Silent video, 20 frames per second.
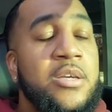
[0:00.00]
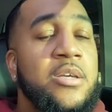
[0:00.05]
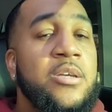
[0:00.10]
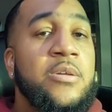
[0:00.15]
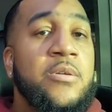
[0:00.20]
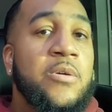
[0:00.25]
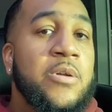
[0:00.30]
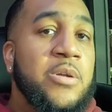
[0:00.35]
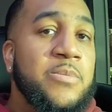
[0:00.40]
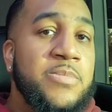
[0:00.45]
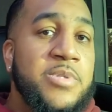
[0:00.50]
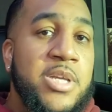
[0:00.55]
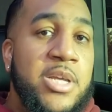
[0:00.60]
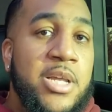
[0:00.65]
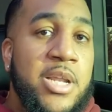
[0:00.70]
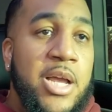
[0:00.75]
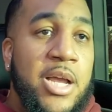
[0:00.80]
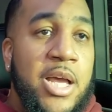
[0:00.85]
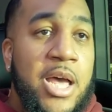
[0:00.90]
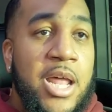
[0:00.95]
You know what I'm saying?
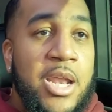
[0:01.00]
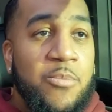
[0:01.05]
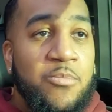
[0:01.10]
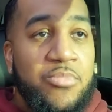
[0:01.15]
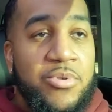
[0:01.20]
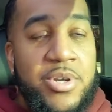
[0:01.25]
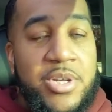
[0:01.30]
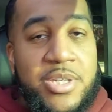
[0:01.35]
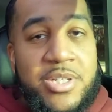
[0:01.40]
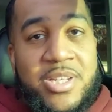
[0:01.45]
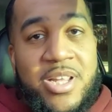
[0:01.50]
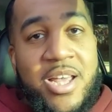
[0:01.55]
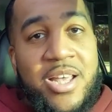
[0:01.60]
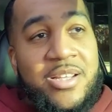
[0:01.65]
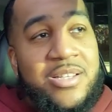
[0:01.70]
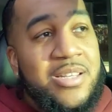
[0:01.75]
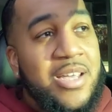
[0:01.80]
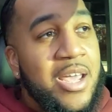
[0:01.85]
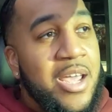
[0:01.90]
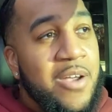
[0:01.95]
I gotta preach that
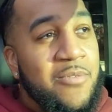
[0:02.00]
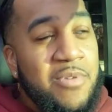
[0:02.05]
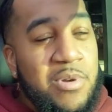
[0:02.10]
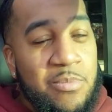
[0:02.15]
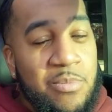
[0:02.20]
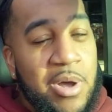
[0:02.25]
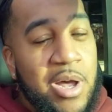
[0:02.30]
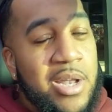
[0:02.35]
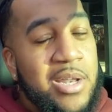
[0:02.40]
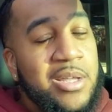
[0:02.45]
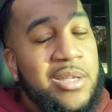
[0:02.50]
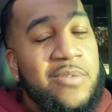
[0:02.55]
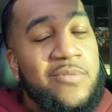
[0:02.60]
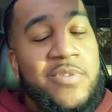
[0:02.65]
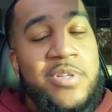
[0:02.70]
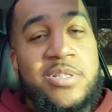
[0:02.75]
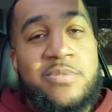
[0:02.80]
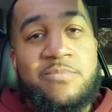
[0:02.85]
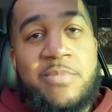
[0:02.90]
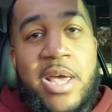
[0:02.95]
to everybody. If
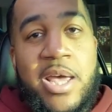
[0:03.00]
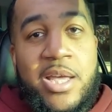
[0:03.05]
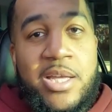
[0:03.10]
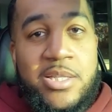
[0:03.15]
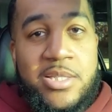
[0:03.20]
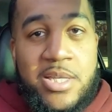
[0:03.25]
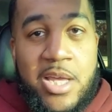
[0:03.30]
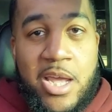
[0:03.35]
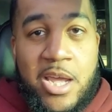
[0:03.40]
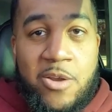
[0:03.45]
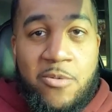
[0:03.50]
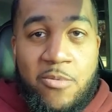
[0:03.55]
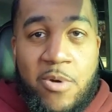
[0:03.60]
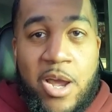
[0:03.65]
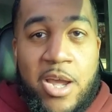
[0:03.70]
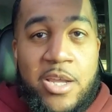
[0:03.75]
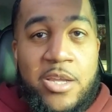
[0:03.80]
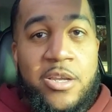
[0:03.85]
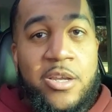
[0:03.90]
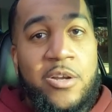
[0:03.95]
it's maintained
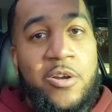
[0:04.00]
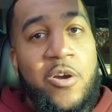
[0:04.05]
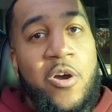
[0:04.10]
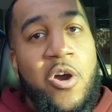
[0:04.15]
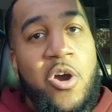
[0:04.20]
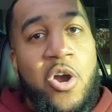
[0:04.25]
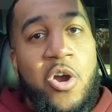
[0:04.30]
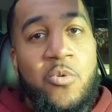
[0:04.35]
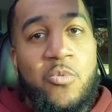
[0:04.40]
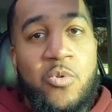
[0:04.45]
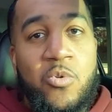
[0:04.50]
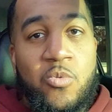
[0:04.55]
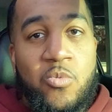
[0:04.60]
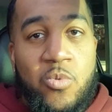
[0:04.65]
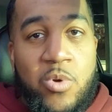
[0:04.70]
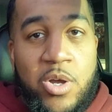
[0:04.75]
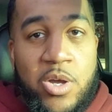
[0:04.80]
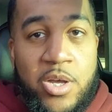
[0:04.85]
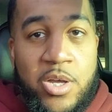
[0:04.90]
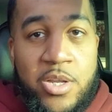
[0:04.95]
right, your car will
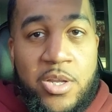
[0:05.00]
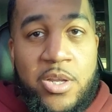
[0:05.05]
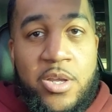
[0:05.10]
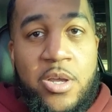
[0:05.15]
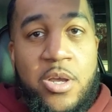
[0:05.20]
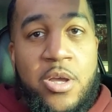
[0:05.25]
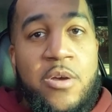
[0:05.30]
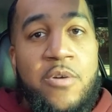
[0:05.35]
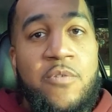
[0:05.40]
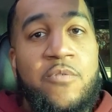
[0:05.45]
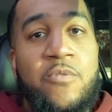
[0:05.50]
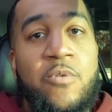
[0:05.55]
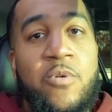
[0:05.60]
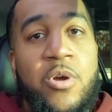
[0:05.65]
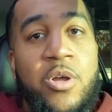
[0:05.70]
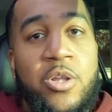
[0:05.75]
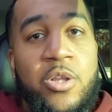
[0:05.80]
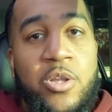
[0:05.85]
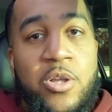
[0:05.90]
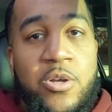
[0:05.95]
run for
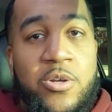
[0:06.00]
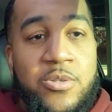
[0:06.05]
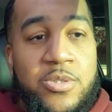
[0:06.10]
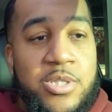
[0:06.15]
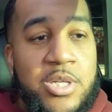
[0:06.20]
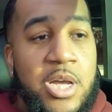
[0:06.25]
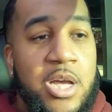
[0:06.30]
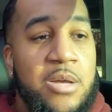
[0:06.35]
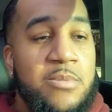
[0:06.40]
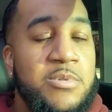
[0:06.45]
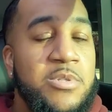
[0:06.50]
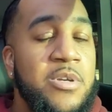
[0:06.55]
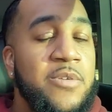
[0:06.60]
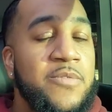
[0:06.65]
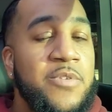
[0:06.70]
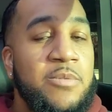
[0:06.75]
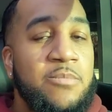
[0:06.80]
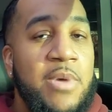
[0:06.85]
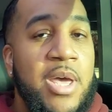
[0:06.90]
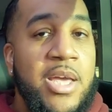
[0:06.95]
a long time. So if
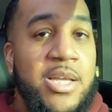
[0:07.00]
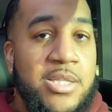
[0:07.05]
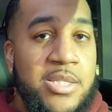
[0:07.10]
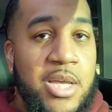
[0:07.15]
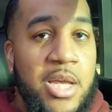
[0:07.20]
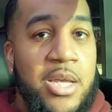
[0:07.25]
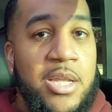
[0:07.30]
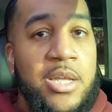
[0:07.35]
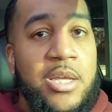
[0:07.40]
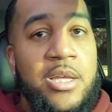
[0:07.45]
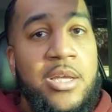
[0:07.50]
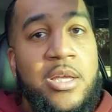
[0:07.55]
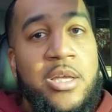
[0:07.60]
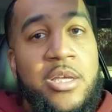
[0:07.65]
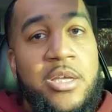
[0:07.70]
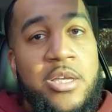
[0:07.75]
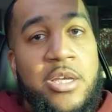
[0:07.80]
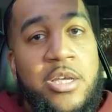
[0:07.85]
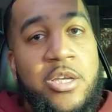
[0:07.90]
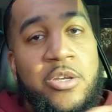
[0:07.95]
you maintain it
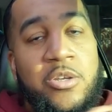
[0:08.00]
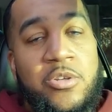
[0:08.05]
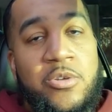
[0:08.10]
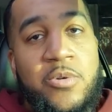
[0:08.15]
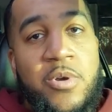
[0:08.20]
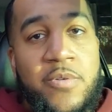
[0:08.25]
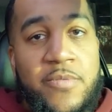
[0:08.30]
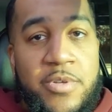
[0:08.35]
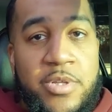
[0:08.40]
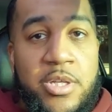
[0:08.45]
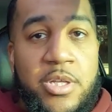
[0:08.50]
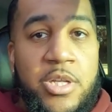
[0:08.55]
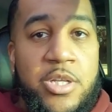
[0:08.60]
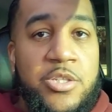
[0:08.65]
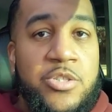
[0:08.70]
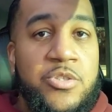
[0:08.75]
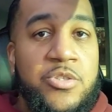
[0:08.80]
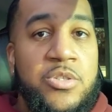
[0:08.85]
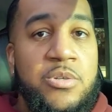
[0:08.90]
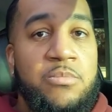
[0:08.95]
and you do everything
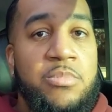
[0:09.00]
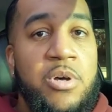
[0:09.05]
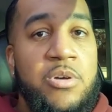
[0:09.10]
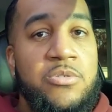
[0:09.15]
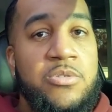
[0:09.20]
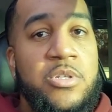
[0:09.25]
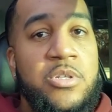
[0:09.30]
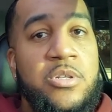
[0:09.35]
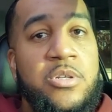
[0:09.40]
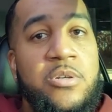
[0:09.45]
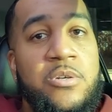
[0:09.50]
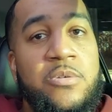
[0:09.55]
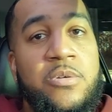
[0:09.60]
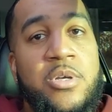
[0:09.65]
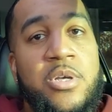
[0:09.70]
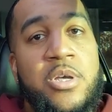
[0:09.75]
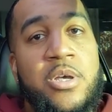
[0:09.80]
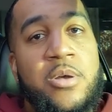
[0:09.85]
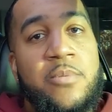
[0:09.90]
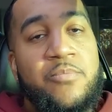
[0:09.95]
that you're supposed to do,
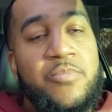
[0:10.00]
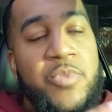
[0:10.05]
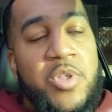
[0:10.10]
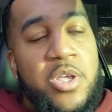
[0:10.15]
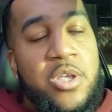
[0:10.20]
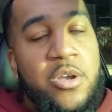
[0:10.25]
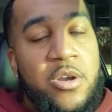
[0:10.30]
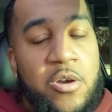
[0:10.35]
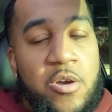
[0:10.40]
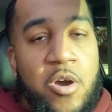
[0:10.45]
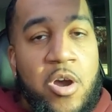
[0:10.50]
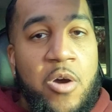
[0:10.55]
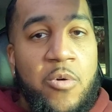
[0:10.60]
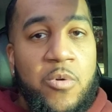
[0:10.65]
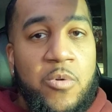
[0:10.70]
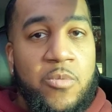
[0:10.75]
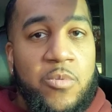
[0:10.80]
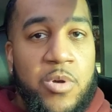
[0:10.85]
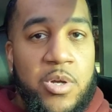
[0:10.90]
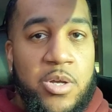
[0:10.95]
then your car will
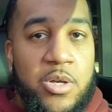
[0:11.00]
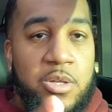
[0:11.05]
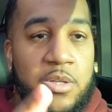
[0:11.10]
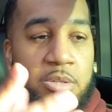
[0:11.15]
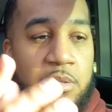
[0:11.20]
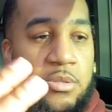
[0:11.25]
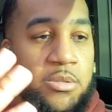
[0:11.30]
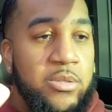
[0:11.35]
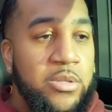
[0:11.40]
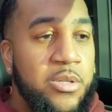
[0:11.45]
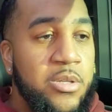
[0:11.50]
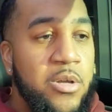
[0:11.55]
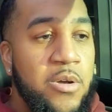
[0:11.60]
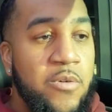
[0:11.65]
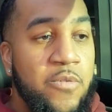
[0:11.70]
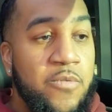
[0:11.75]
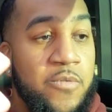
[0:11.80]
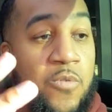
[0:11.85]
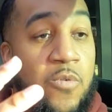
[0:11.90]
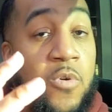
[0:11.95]
run, you know,
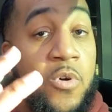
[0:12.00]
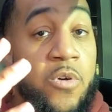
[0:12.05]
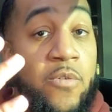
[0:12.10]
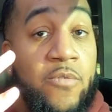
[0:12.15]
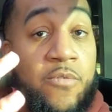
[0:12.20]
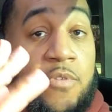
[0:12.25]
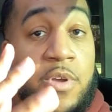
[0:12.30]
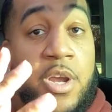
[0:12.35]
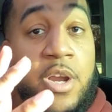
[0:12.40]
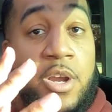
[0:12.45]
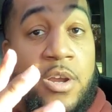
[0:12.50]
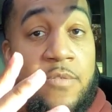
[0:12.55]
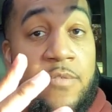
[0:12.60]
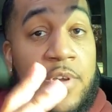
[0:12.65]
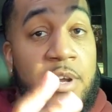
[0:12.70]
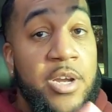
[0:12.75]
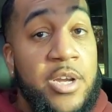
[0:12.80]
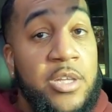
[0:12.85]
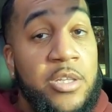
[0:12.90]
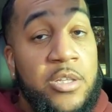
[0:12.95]
for a very,
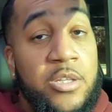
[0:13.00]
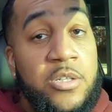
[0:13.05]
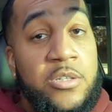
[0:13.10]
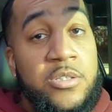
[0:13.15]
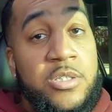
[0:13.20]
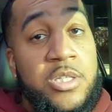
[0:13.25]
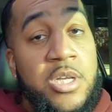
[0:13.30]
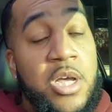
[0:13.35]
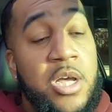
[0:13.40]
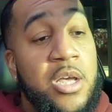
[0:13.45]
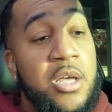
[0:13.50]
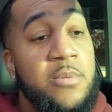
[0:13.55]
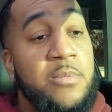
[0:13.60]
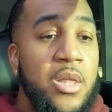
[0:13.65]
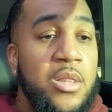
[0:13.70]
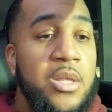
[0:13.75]
very long time.